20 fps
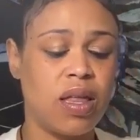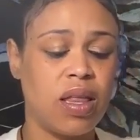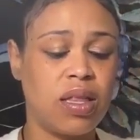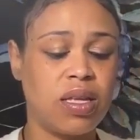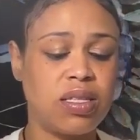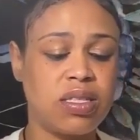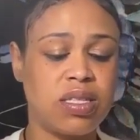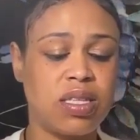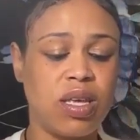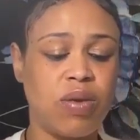
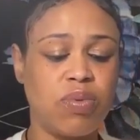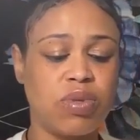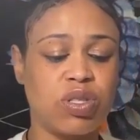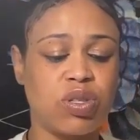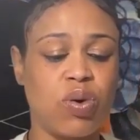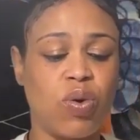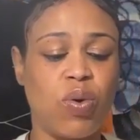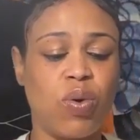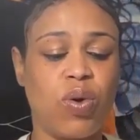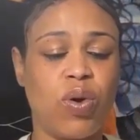Let's see what's
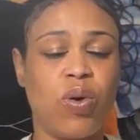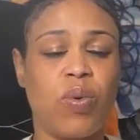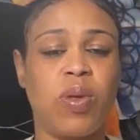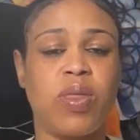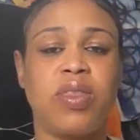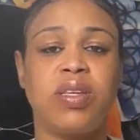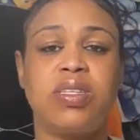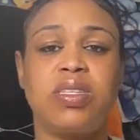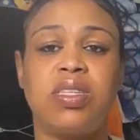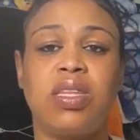going on
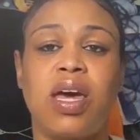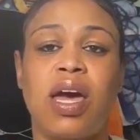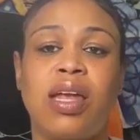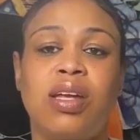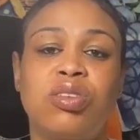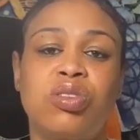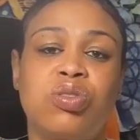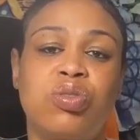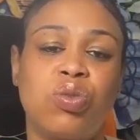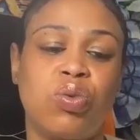with this
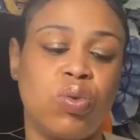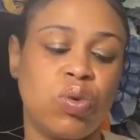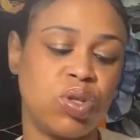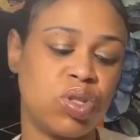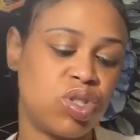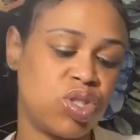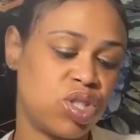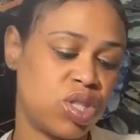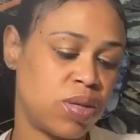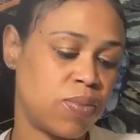Knight of
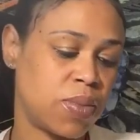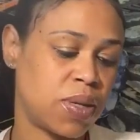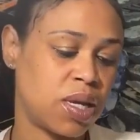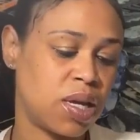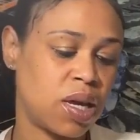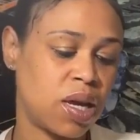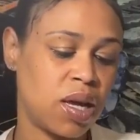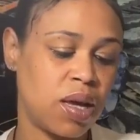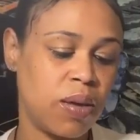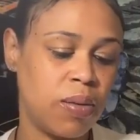Swords,
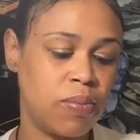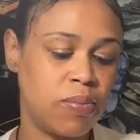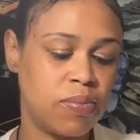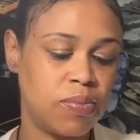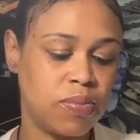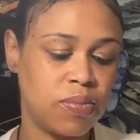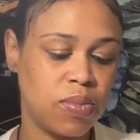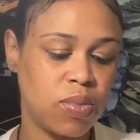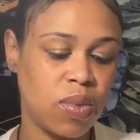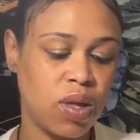Gemini.
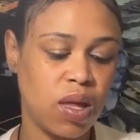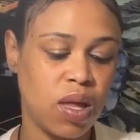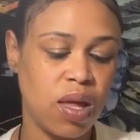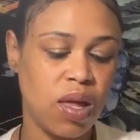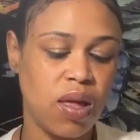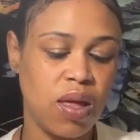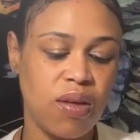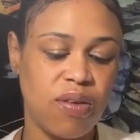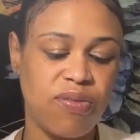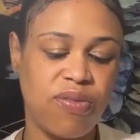
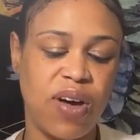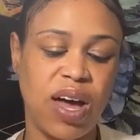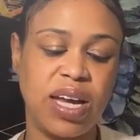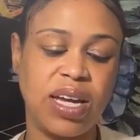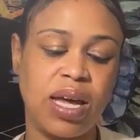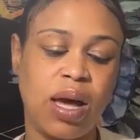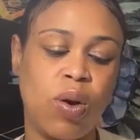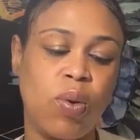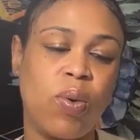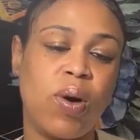
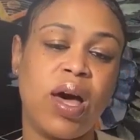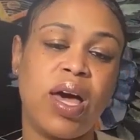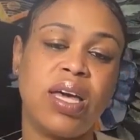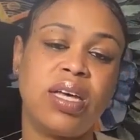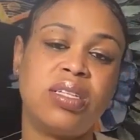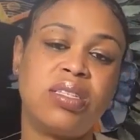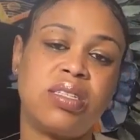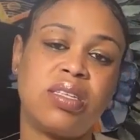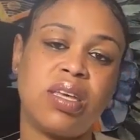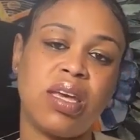Find out why
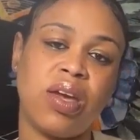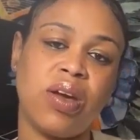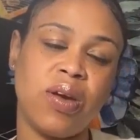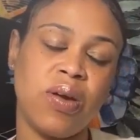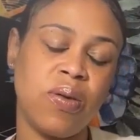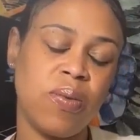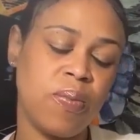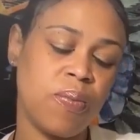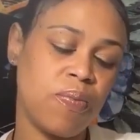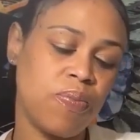it's
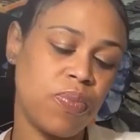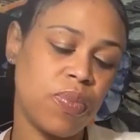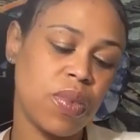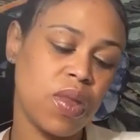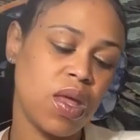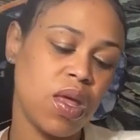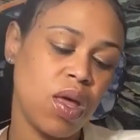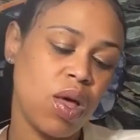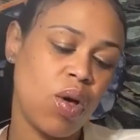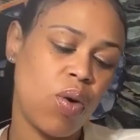here.
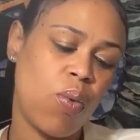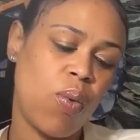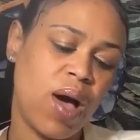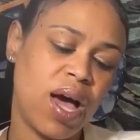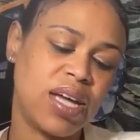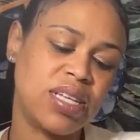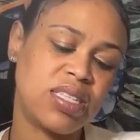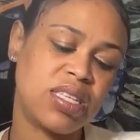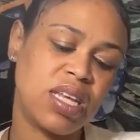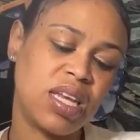
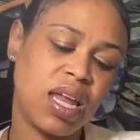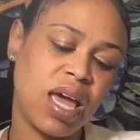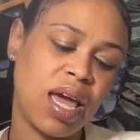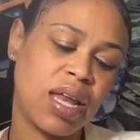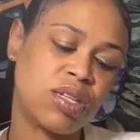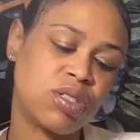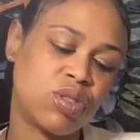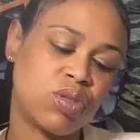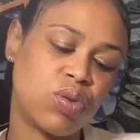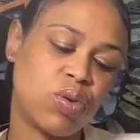Why is the
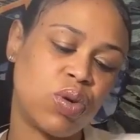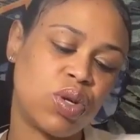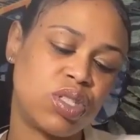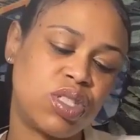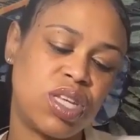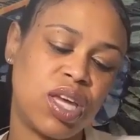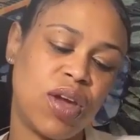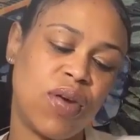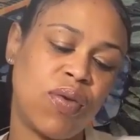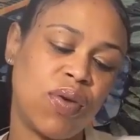Knight of
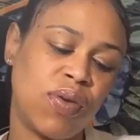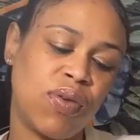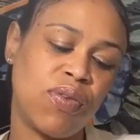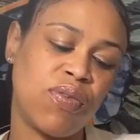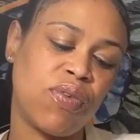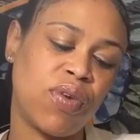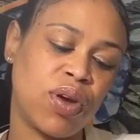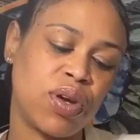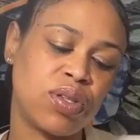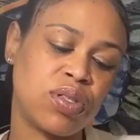Swords here in
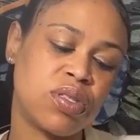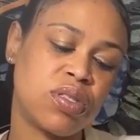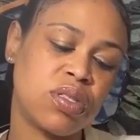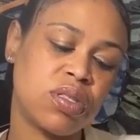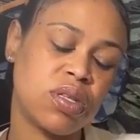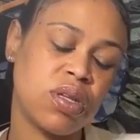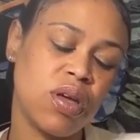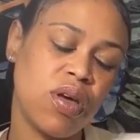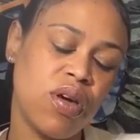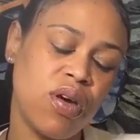reverse
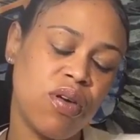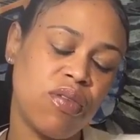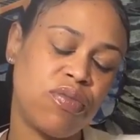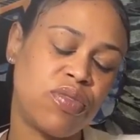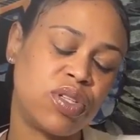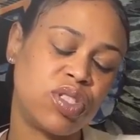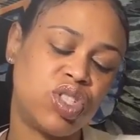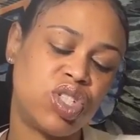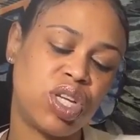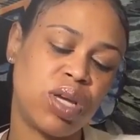
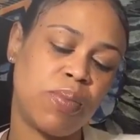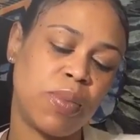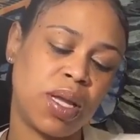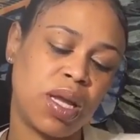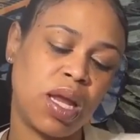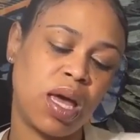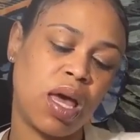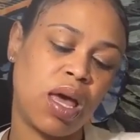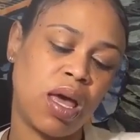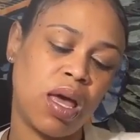for
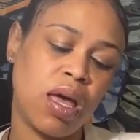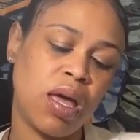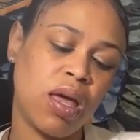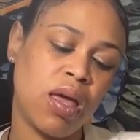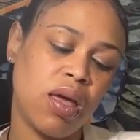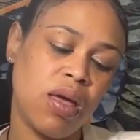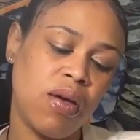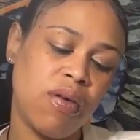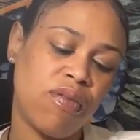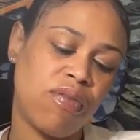Gemini
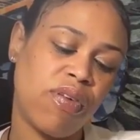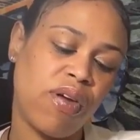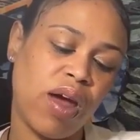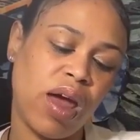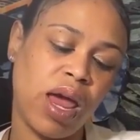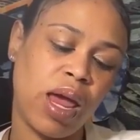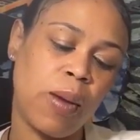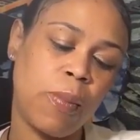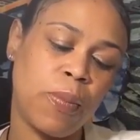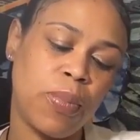for
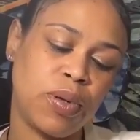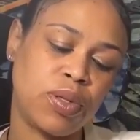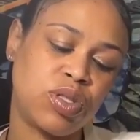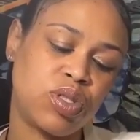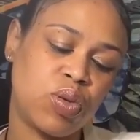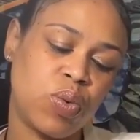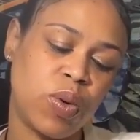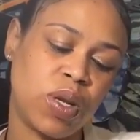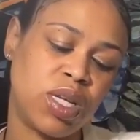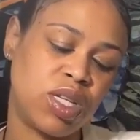April
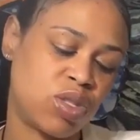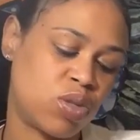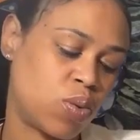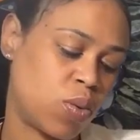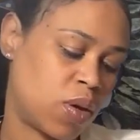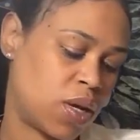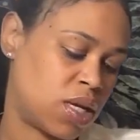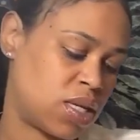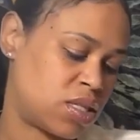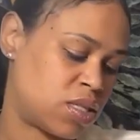
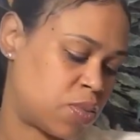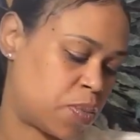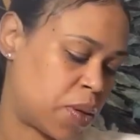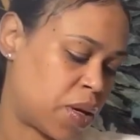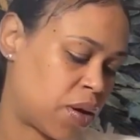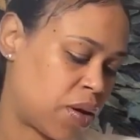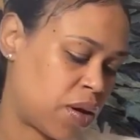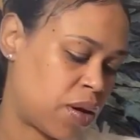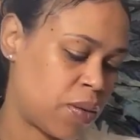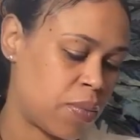2020,
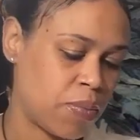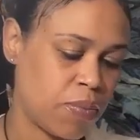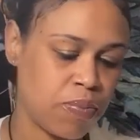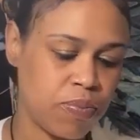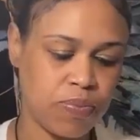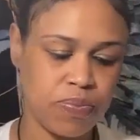Spirit?